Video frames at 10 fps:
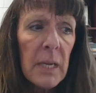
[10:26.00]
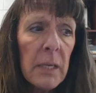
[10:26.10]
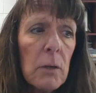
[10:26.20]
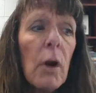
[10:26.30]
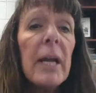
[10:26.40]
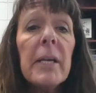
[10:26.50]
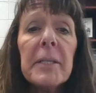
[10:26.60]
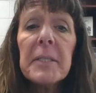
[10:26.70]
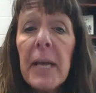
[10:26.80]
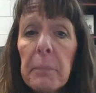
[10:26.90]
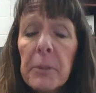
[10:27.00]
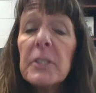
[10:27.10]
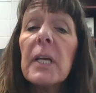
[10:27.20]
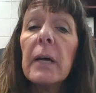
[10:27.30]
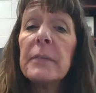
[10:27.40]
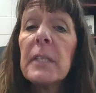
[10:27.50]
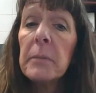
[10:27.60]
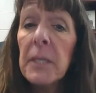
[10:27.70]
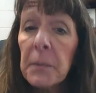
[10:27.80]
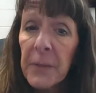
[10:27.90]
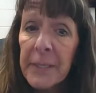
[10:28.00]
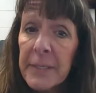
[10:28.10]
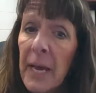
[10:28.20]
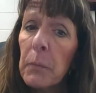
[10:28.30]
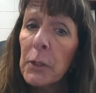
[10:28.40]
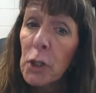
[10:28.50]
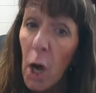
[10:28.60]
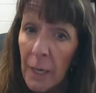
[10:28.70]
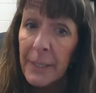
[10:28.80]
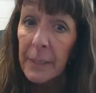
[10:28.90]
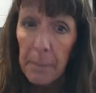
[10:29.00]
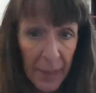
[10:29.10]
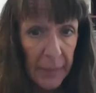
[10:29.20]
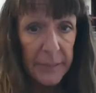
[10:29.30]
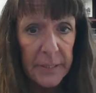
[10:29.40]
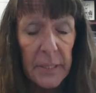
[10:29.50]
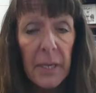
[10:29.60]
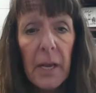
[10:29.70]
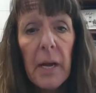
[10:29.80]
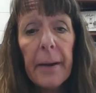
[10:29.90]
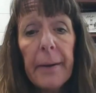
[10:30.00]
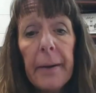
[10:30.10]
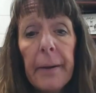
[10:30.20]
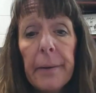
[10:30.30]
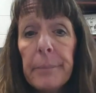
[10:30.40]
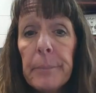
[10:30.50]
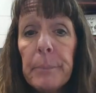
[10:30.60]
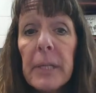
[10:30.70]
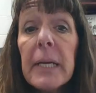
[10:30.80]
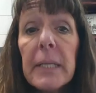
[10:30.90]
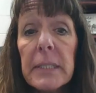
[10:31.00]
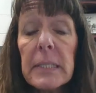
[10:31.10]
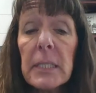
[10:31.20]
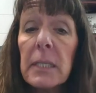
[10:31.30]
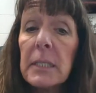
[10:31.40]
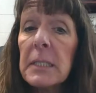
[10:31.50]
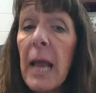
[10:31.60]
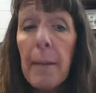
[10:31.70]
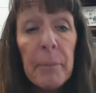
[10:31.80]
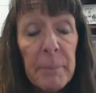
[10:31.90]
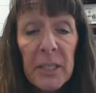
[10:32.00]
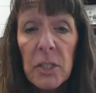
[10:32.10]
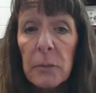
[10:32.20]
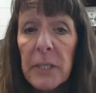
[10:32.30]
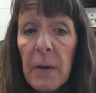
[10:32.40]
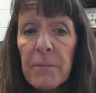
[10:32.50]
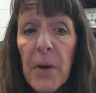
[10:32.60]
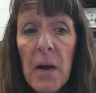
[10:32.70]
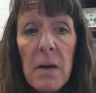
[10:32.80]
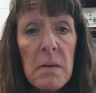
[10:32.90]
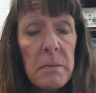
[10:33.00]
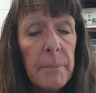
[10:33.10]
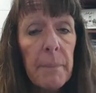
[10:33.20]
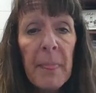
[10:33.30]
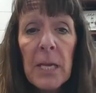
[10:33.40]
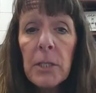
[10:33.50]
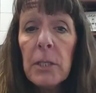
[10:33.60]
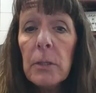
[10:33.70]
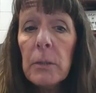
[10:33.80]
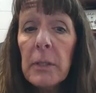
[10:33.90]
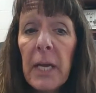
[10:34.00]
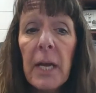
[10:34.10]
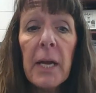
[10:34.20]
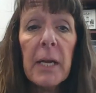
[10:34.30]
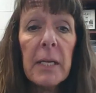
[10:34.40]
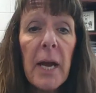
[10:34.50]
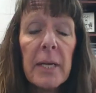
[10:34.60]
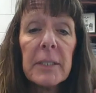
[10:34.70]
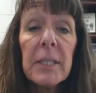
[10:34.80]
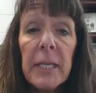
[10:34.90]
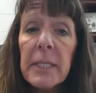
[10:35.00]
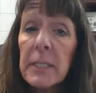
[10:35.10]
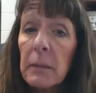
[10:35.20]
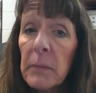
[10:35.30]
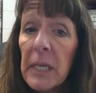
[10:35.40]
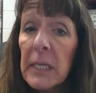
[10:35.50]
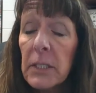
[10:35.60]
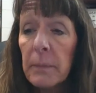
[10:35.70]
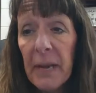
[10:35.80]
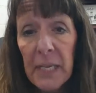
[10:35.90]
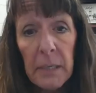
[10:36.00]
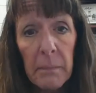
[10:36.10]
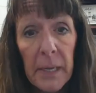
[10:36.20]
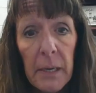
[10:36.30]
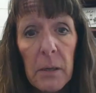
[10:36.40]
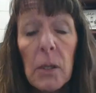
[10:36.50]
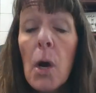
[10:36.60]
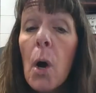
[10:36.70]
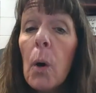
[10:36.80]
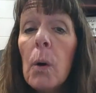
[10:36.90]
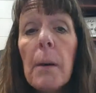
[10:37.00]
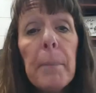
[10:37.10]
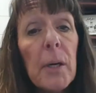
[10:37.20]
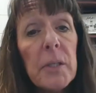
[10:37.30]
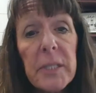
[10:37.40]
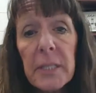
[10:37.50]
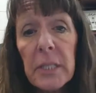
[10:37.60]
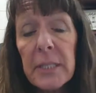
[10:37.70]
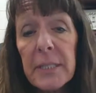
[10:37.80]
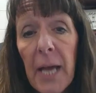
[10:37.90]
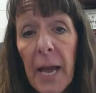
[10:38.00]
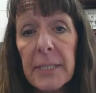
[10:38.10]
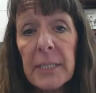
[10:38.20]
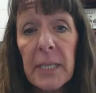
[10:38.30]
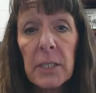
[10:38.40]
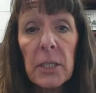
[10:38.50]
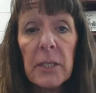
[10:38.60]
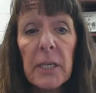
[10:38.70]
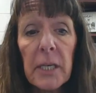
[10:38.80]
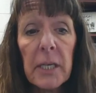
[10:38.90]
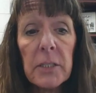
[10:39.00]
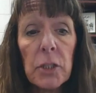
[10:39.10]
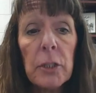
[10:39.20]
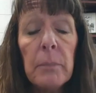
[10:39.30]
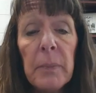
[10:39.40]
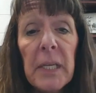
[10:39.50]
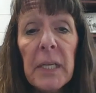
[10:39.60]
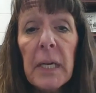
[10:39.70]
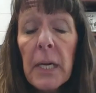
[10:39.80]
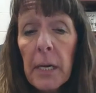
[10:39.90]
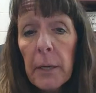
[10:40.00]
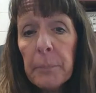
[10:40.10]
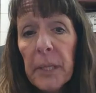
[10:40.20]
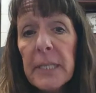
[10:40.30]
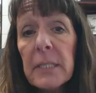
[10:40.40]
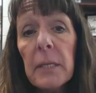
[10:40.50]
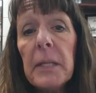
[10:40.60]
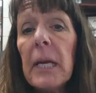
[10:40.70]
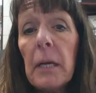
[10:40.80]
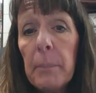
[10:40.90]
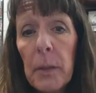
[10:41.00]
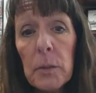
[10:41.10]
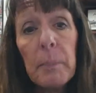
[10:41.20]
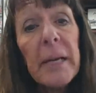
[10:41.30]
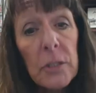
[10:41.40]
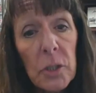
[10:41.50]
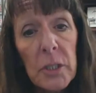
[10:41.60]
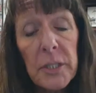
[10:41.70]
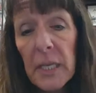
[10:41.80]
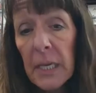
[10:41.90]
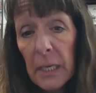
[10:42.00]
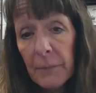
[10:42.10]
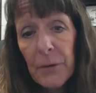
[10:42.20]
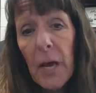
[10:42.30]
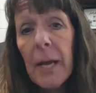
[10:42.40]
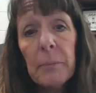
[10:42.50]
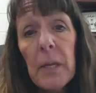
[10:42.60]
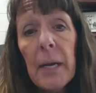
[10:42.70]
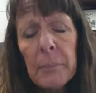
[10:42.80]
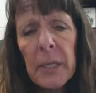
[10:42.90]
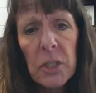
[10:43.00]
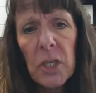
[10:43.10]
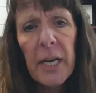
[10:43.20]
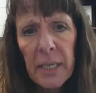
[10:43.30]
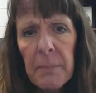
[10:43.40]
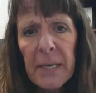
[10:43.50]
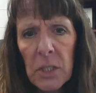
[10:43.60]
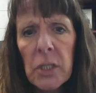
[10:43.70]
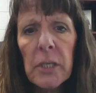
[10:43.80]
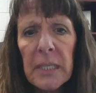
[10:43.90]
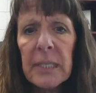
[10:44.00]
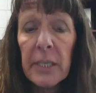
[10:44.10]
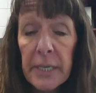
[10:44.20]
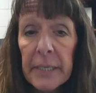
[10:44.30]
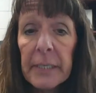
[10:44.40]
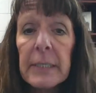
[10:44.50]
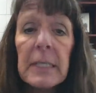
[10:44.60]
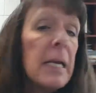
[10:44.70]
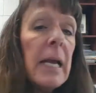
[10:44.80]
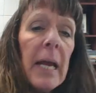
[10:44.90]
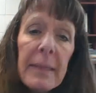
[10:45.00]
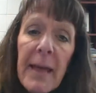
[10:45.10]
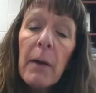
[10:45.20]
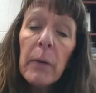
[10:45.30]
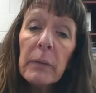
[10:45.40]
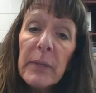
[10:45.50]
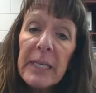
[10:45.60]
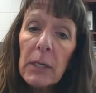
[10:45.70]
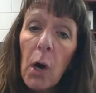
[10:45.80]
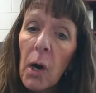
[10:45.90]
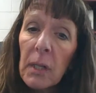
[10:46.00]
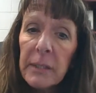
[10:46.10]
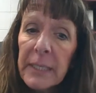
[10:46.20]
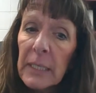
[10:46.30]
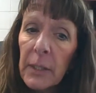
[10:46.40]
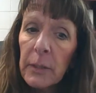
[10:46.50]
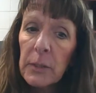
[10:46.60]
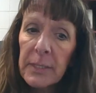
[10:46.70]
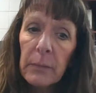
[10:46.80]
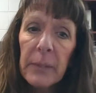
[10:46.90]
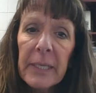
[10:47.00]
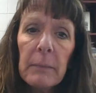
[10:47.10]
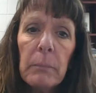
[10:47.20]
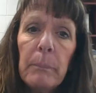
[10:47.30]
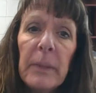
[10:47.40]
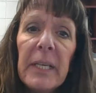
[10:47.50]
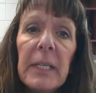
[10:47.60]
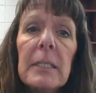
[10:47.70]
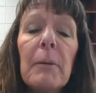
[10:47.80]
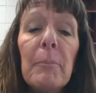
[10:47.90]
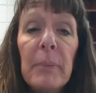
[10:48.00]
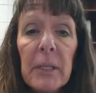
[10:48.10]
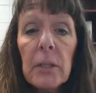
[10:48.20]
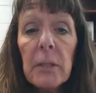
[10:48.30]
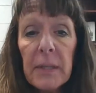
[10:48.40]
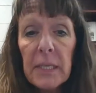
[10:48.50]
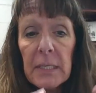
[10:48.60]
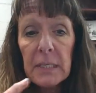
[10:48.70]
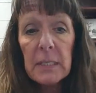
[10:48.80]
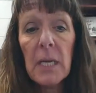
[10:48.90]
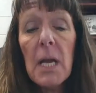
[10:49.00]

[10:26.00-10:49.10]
great examples of some of the things that we're talking about, please snap a picture with your phone. You can send it to me to my email or post it to the site. There should be a place on there to post pictures. If not, I'm going to check and make sure that there is. And that way we can all look at those and we can begin to build this